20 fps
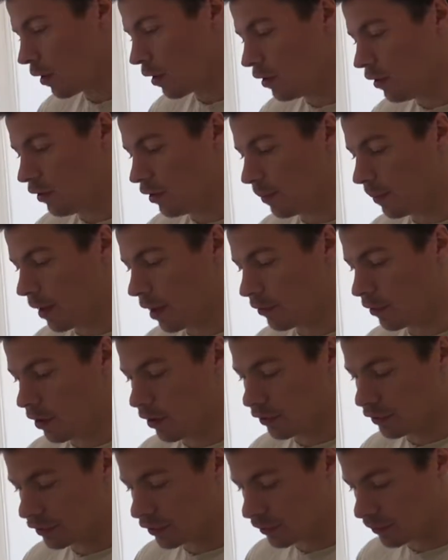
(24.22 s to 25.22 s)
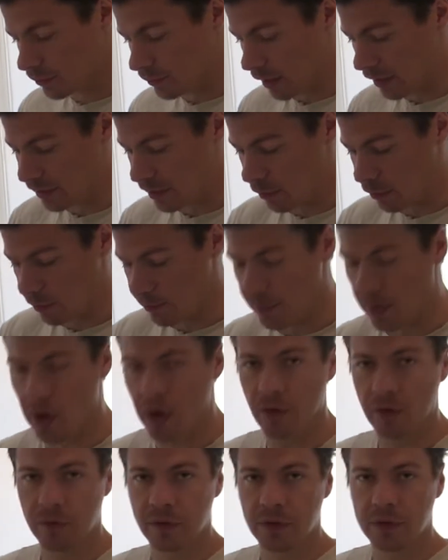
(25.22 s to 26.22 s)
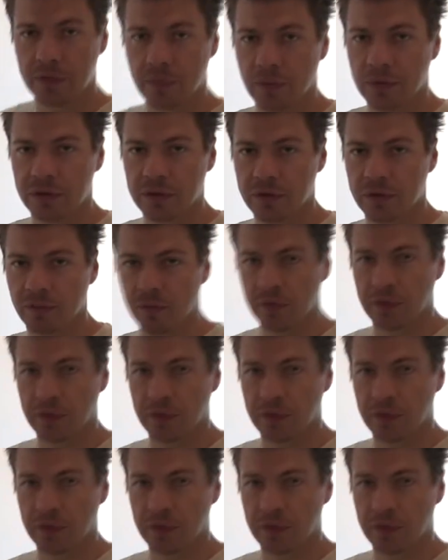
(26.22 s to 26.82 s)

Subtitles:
You need the butt roast. They say with bone, this one's